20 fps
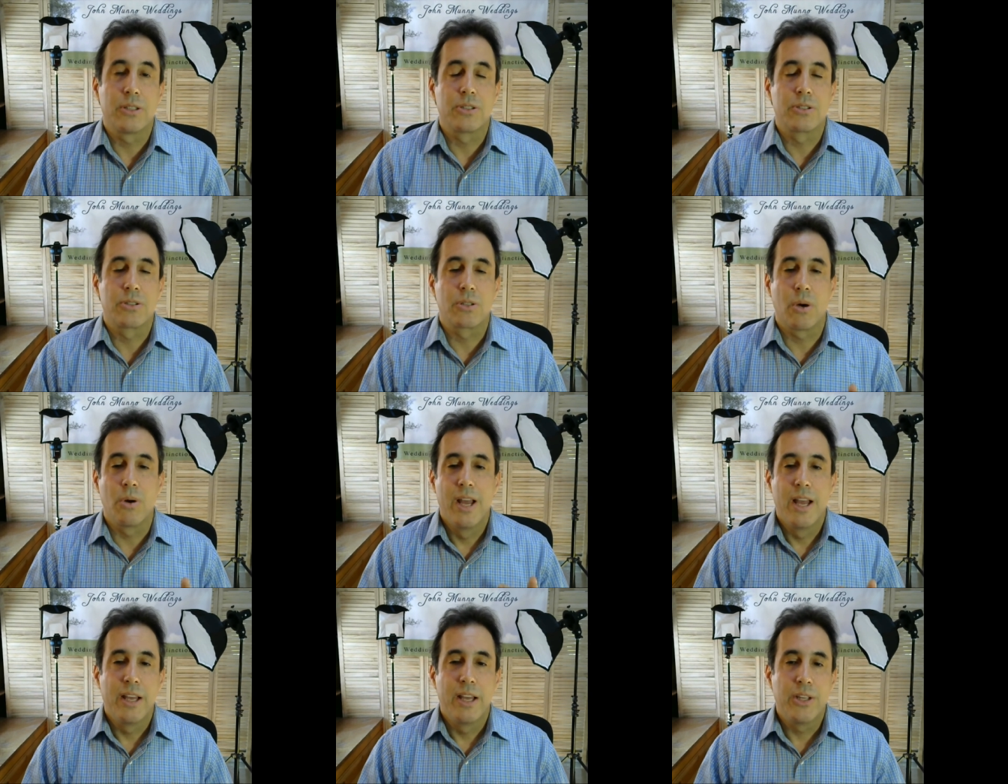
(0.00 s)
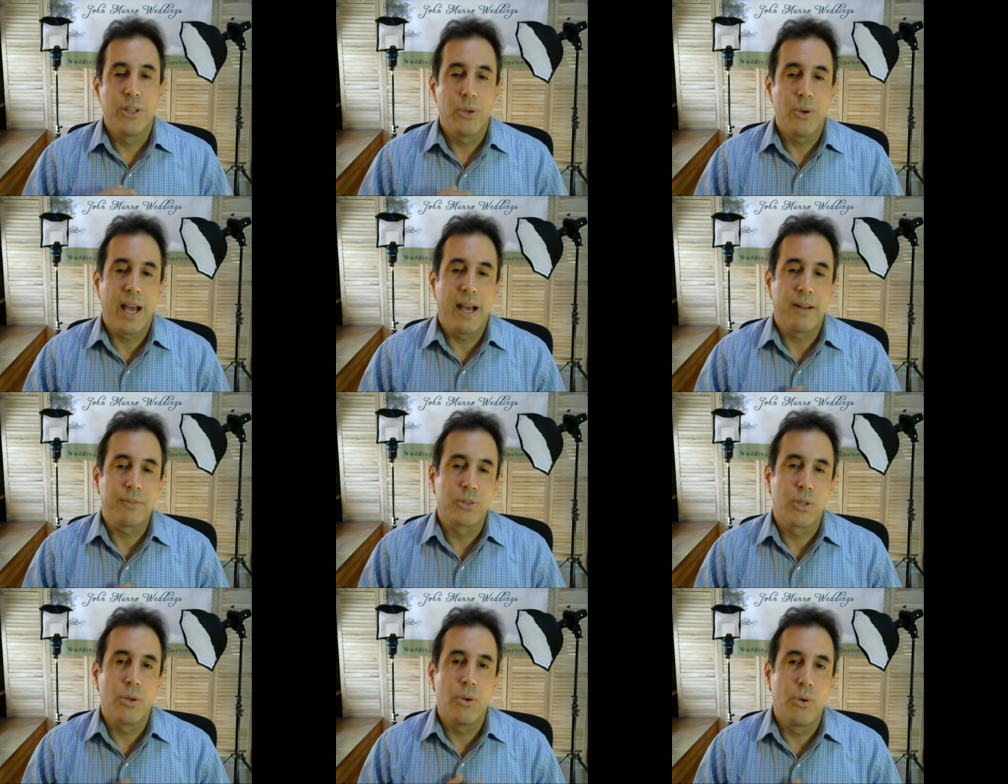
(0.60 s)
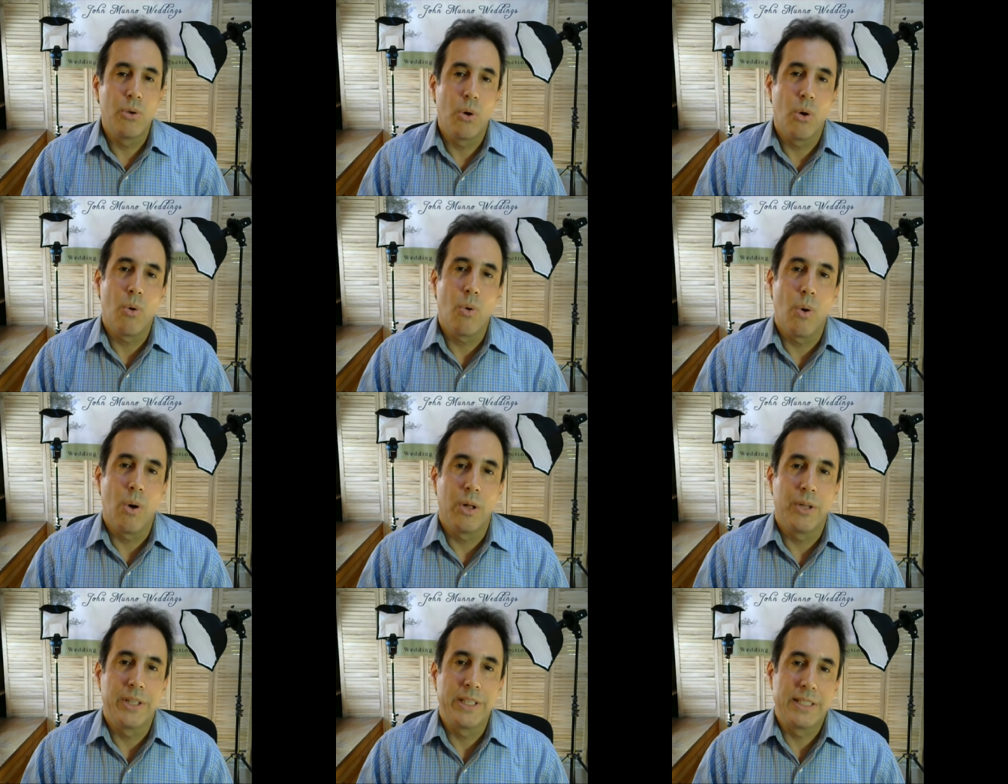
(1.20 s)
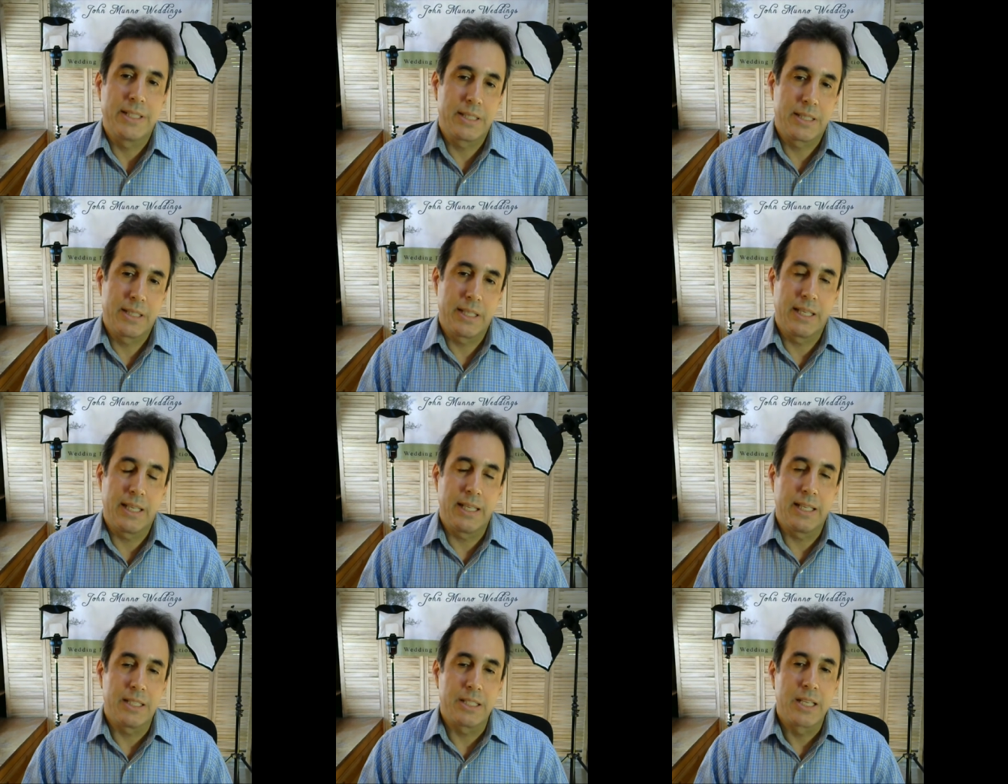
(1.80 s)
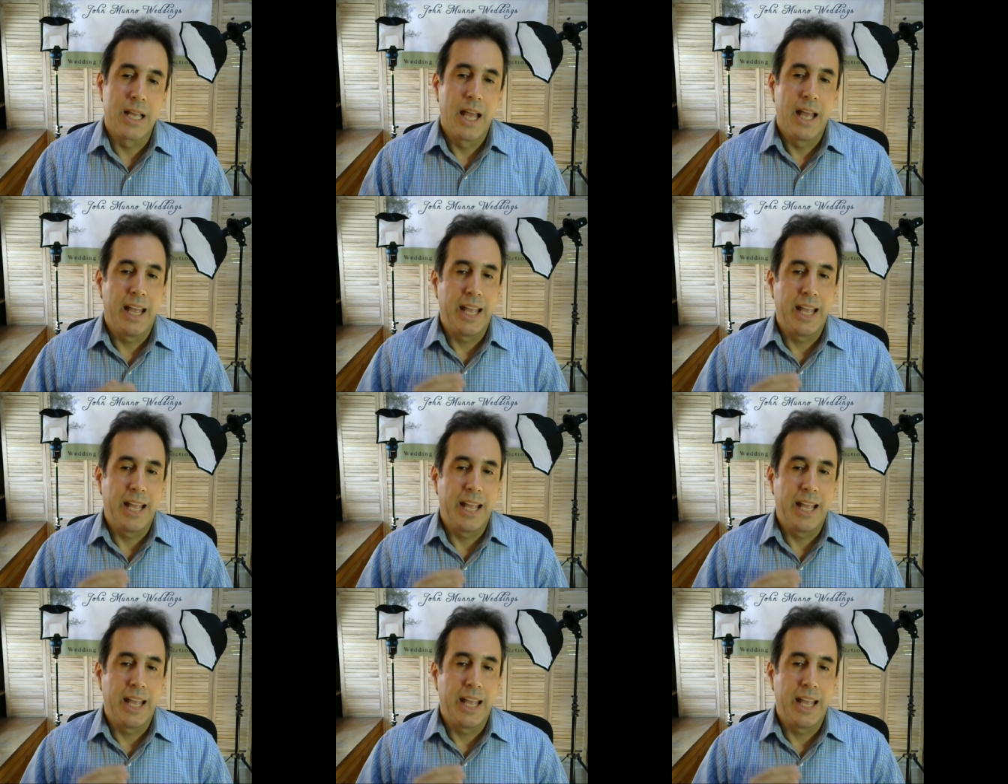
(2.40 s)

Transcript: So you have to know all these things,